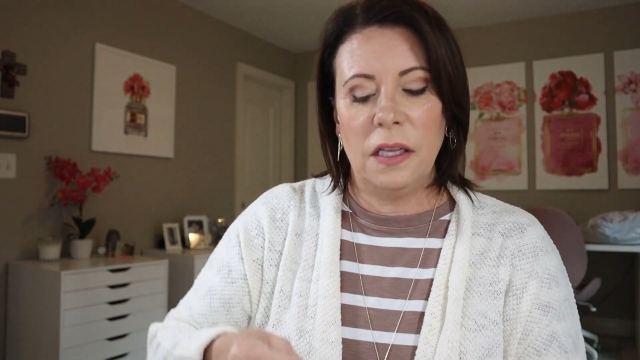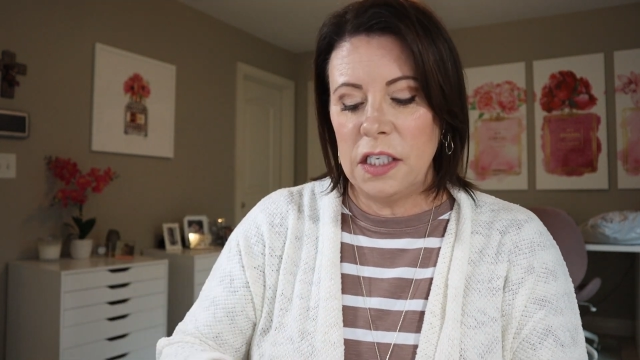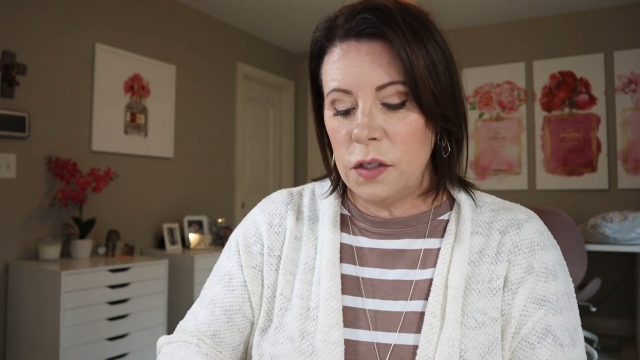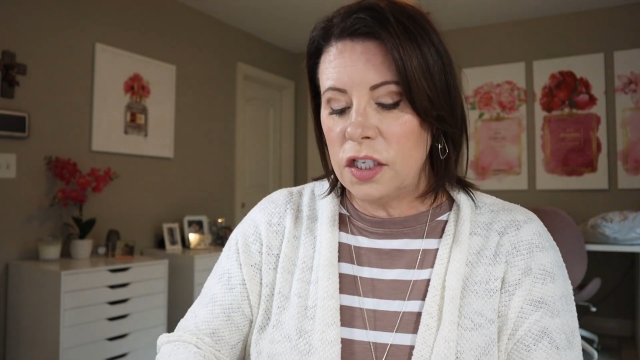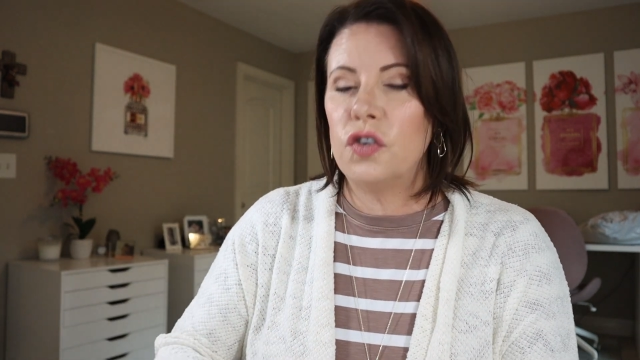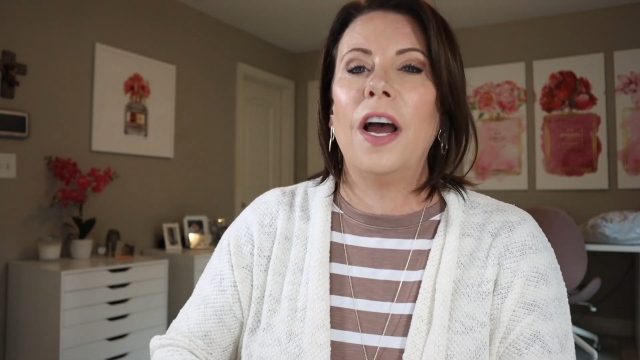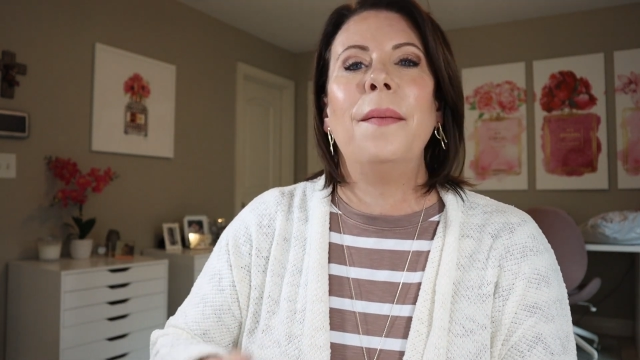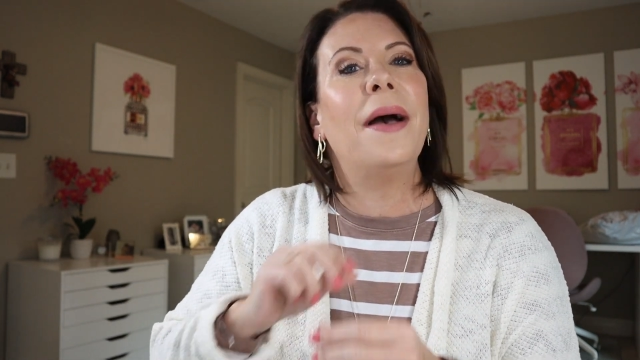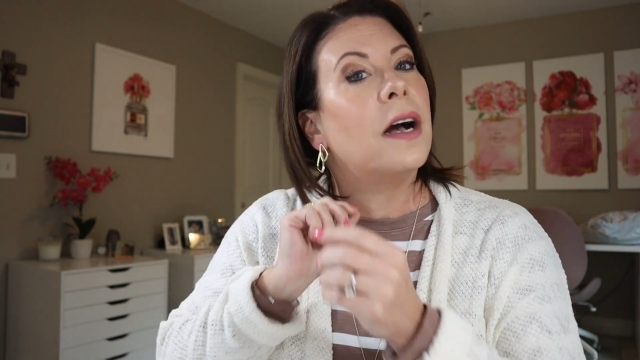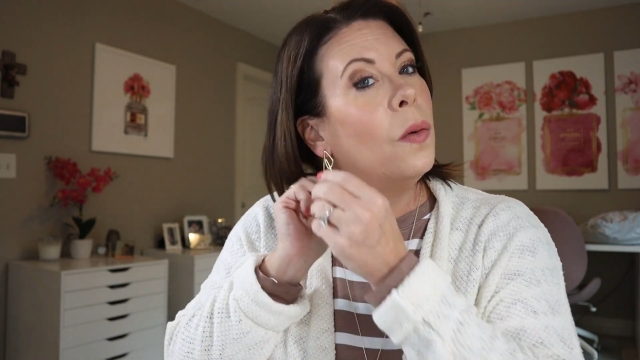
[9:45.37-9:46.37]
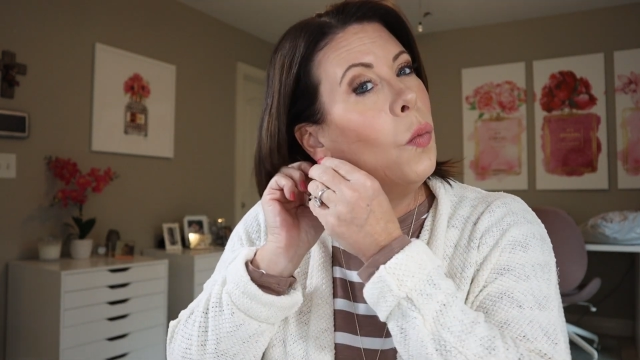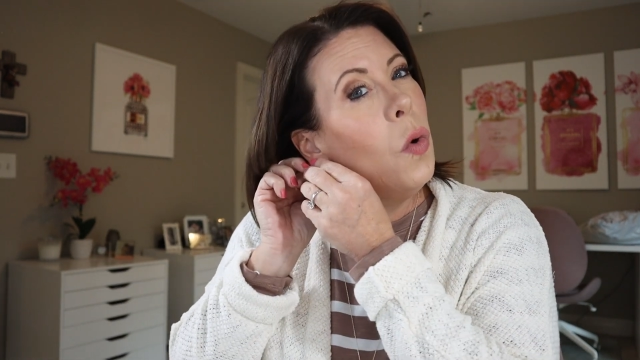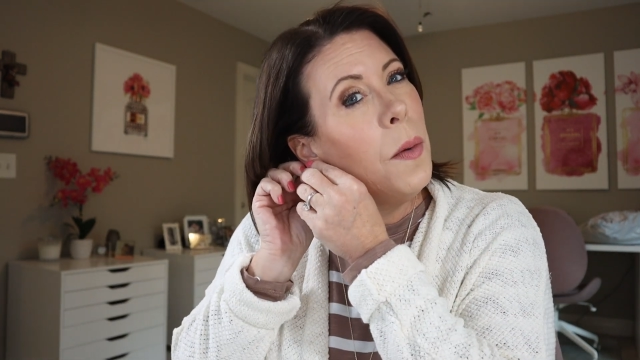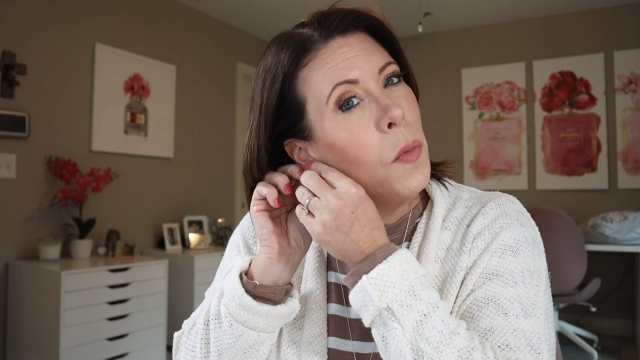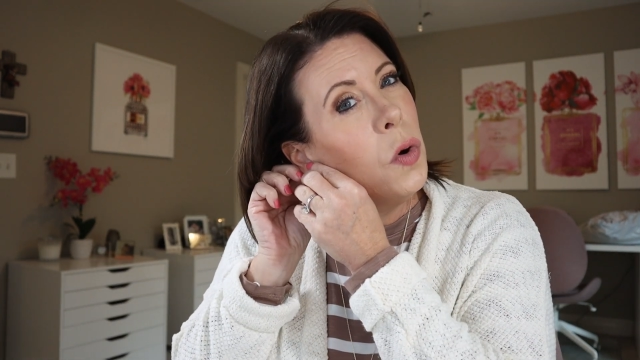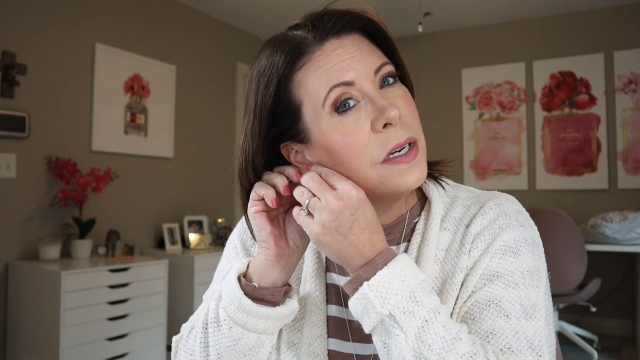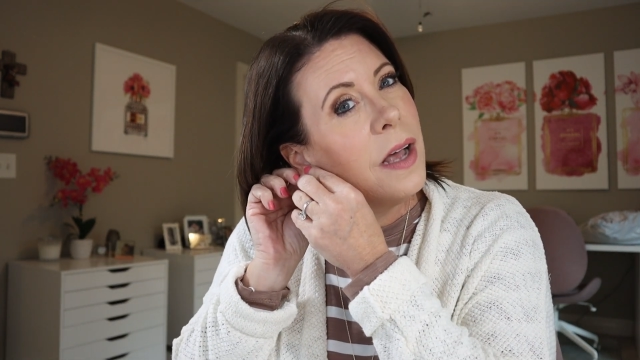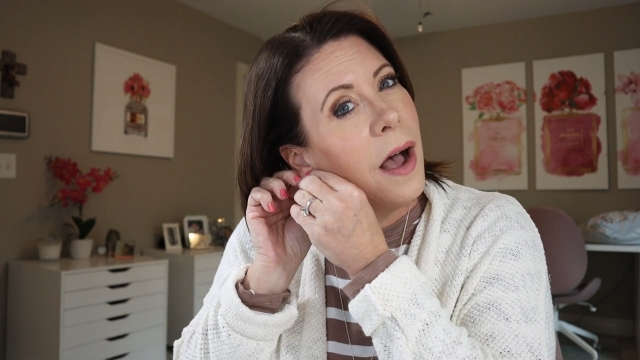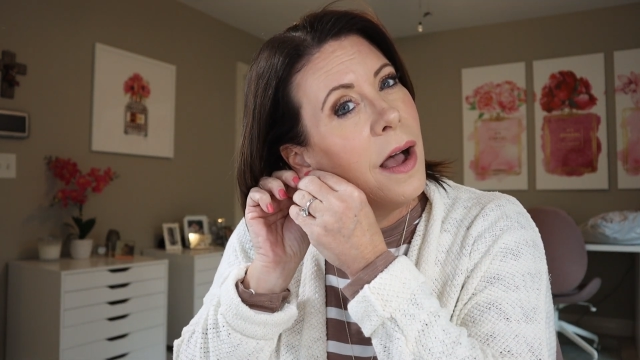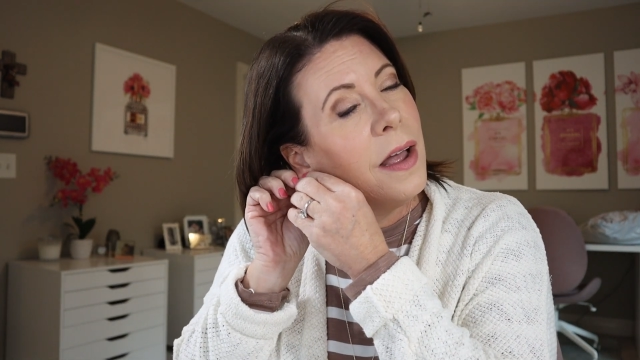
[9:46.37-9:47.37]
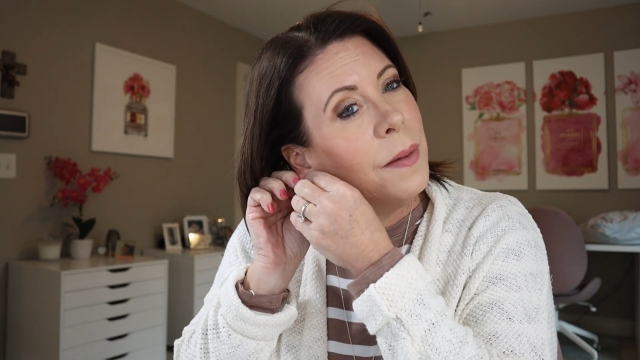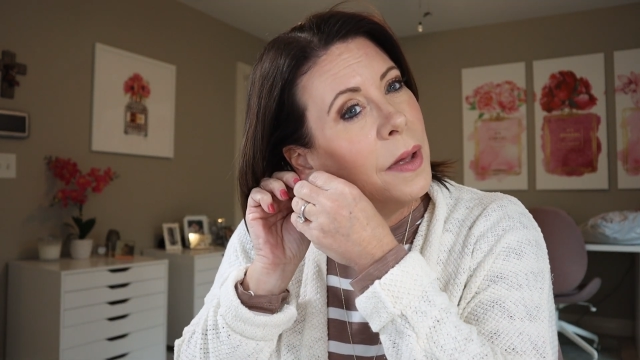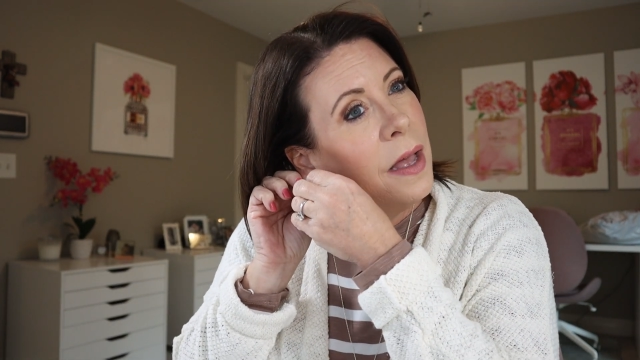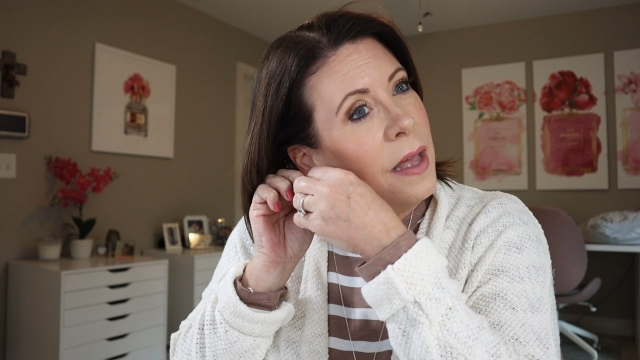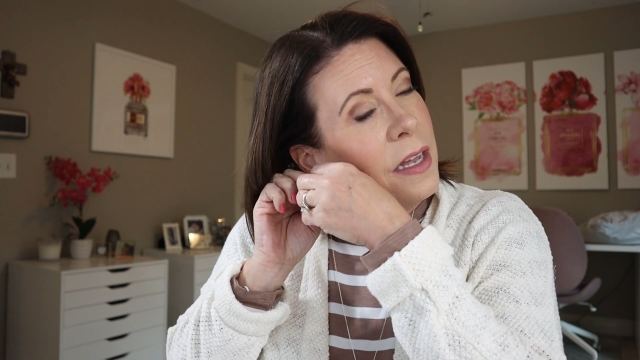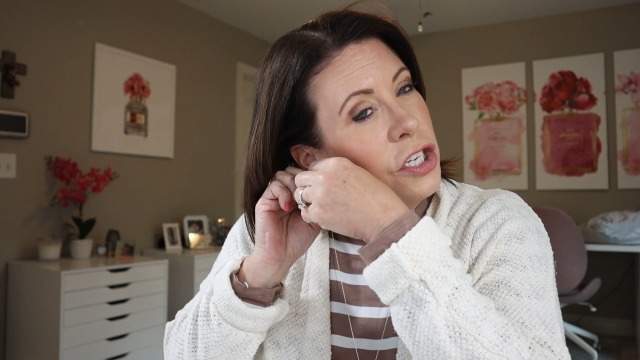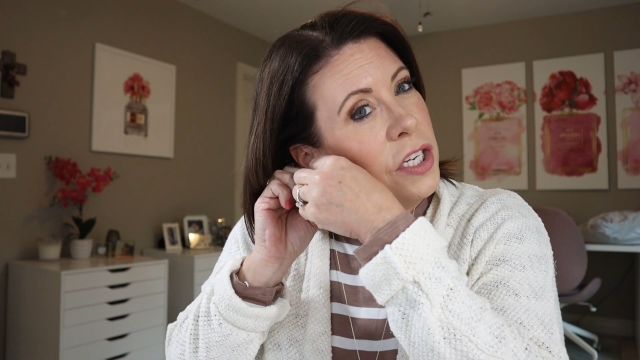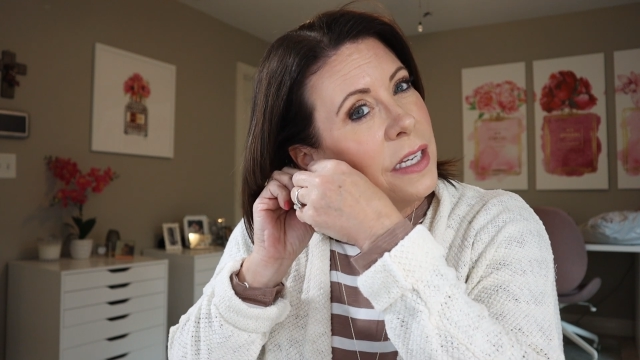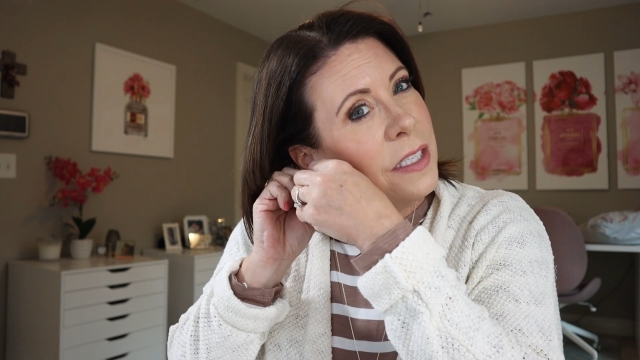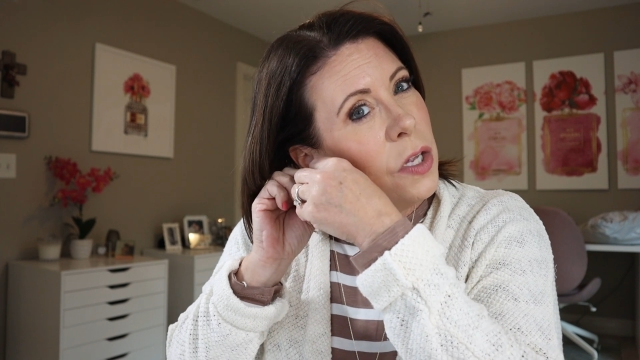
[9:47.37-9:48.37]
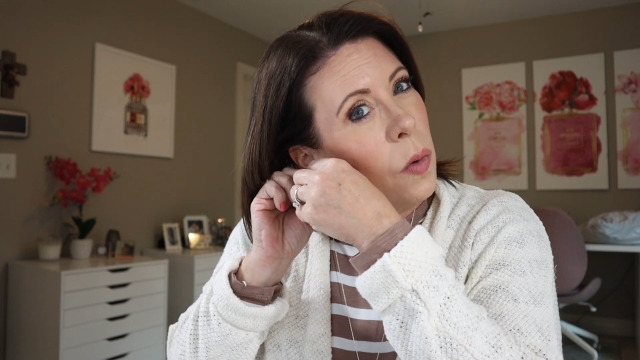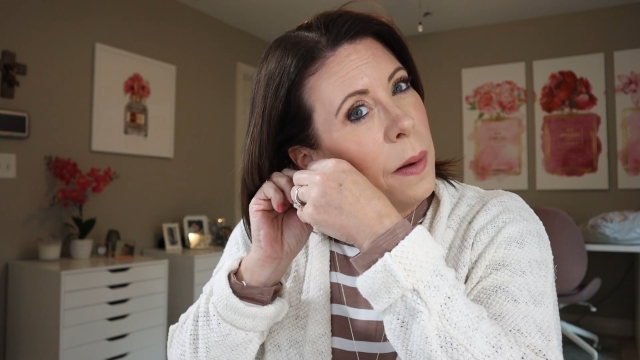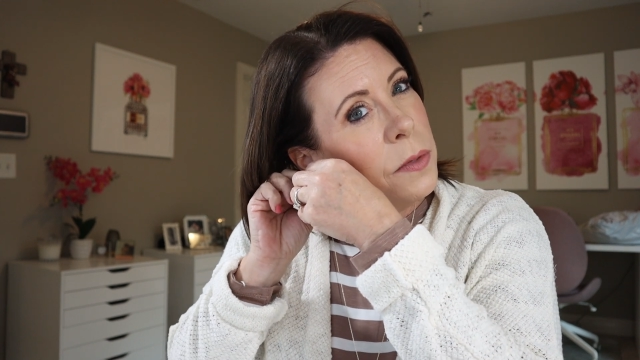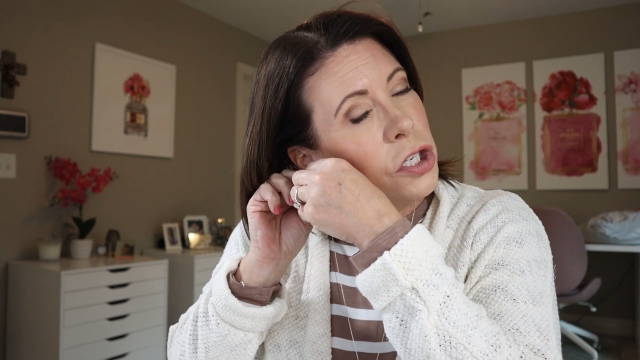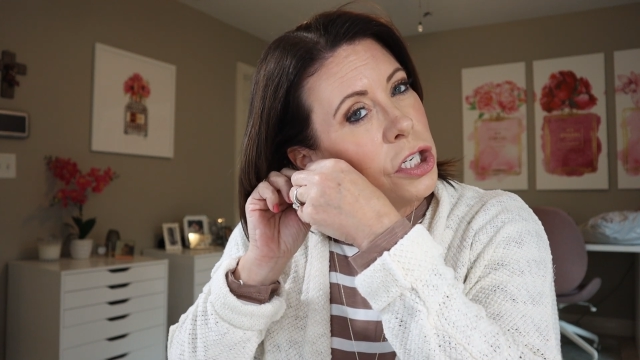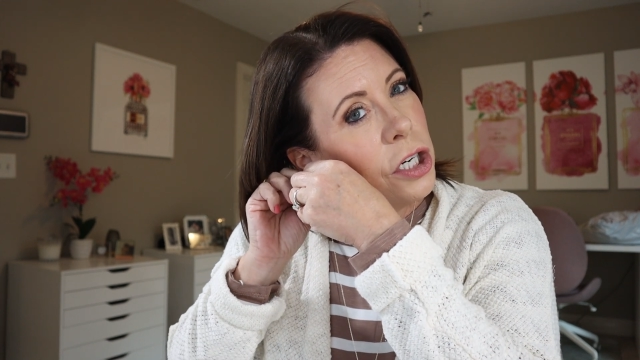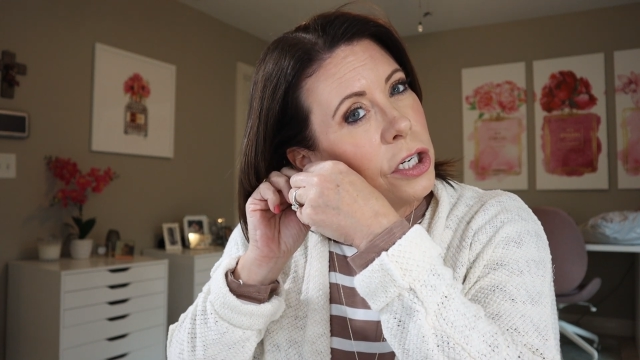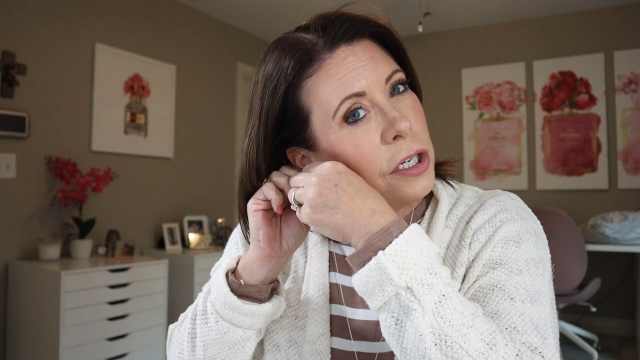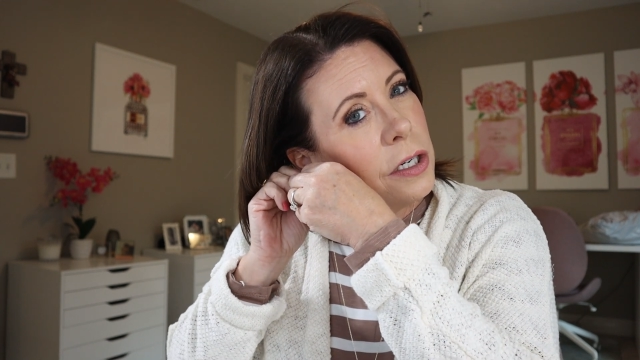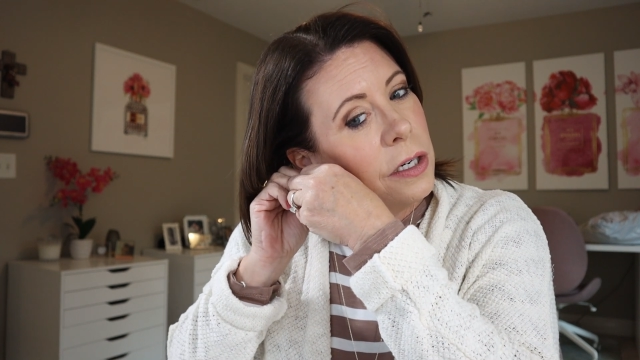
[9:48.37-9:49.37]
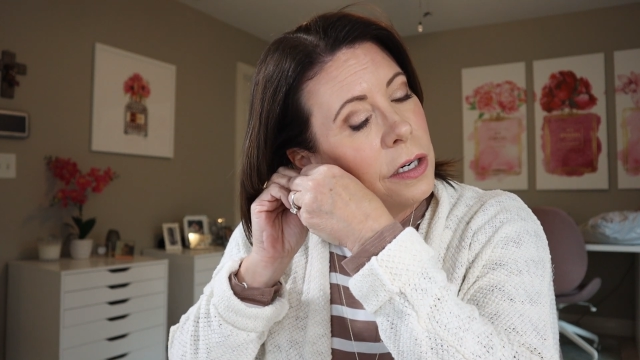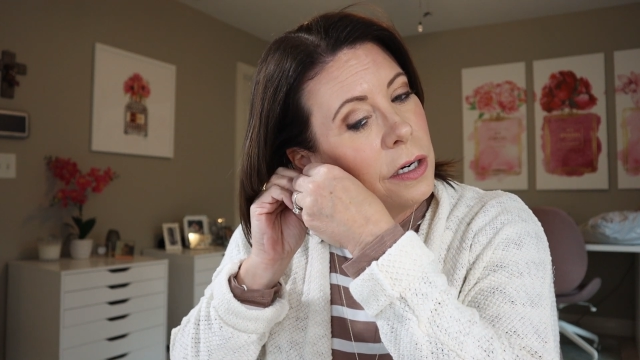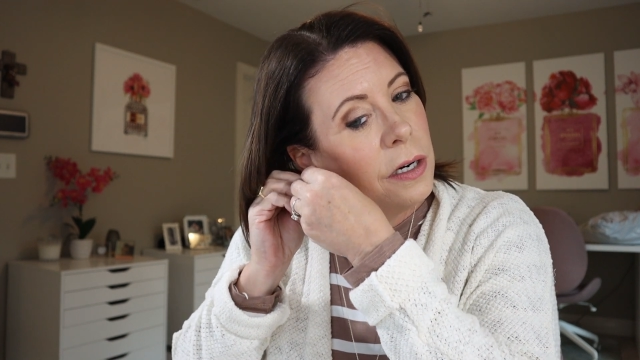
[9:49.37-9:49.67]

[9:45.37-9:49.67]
Let's just try it back on one more time, just so I'm sure.